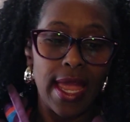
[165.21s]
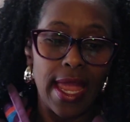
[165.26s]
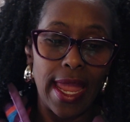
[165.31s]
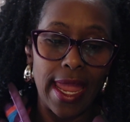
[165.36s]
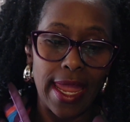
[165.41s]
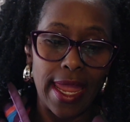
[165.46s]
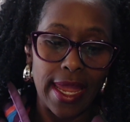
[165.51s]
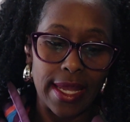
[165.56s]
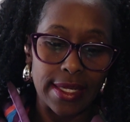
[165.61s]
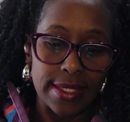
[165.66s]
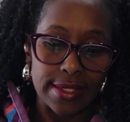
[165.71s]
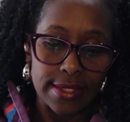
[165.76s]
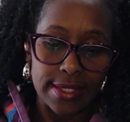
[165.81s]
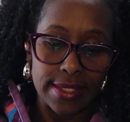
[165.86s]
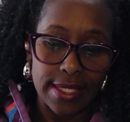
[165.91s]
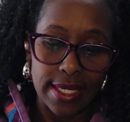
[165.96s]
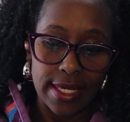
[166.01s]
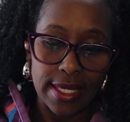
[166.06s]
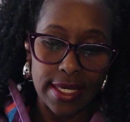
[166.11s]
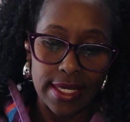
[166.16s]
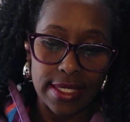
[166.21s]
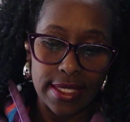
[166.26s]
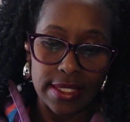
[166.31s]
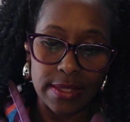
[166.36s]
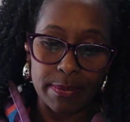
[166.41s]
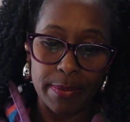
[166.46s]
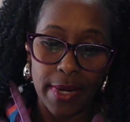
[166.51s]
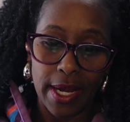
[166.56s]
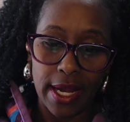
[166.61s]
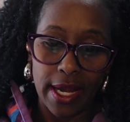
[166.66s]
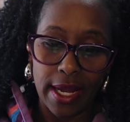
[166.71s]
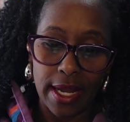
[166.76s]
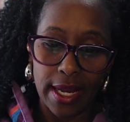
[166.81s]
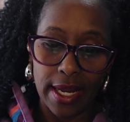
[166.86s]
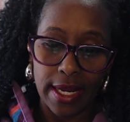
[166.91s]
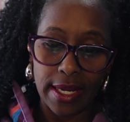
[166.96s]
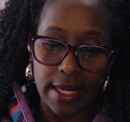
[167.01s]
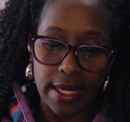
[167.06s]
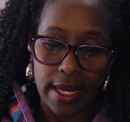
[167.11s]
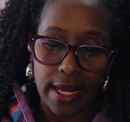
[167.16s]
And it is
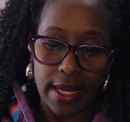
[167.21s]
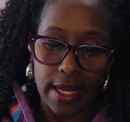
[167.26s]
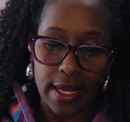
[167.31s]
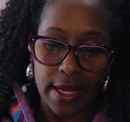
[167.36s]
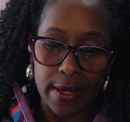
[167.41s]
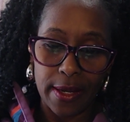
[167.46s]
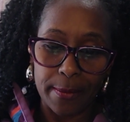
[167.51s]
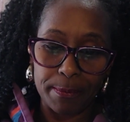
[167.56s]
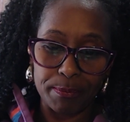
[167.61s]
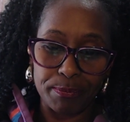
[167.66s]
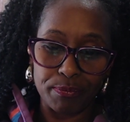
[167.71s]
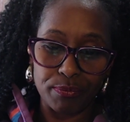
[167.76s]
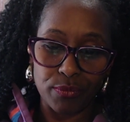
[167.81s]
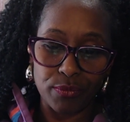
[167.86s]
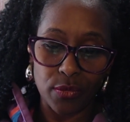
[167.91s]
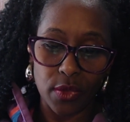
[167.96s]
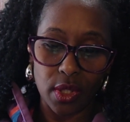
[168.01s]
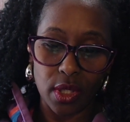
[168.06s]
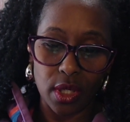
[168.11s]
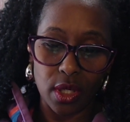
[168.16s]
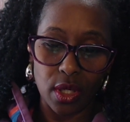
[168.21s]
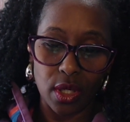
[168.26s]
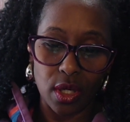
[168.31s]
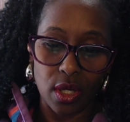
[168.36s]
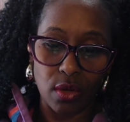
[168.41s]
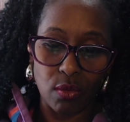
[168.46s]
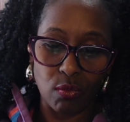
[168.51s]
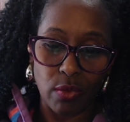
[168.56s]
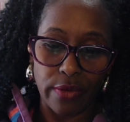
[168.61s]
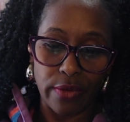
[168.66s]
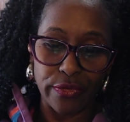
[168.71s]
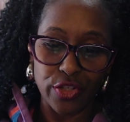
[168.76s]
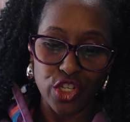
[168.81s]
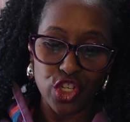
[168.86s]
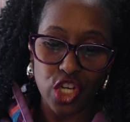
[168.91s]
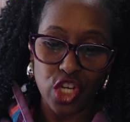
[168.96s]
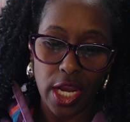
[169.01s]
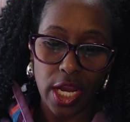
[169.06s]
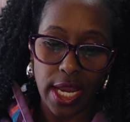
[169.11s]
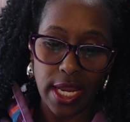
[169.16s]
by Reverend
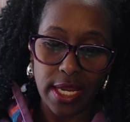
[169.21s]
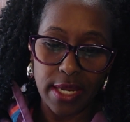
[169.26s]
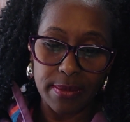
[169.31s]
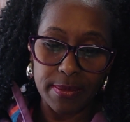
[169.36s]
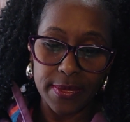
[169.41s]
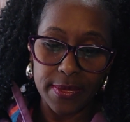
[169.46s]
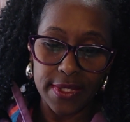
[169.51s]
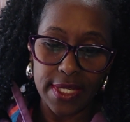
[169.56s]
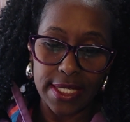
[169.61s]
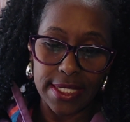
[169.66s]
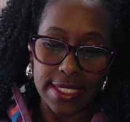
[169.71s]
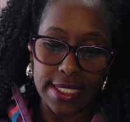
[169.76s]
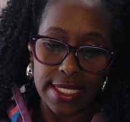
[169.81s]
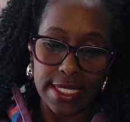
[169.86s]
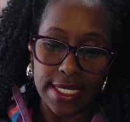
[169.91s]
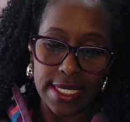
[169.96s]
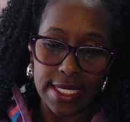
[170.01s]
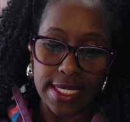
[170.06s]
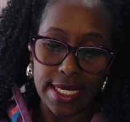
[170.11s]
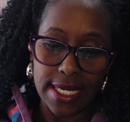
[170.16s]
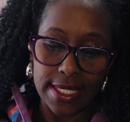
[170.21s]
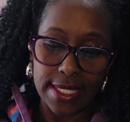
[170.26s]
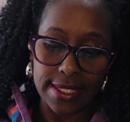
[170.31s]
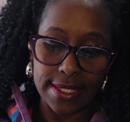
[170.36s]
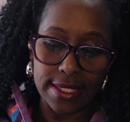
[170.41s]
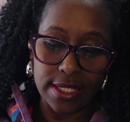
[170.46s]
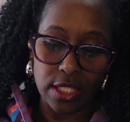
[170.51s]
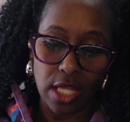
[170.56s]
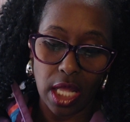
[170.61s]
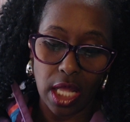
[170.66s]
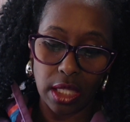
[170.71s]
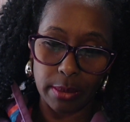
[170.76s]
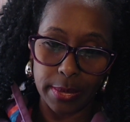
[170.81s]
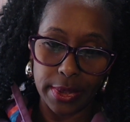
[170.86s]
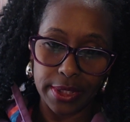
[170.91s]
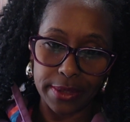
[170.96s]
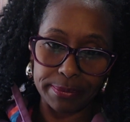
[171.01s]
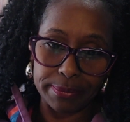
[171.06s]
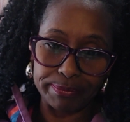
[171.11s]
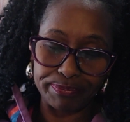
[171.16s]
James D.
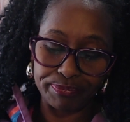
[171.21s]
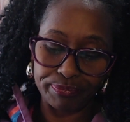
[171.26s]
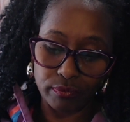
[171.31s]
Solomon.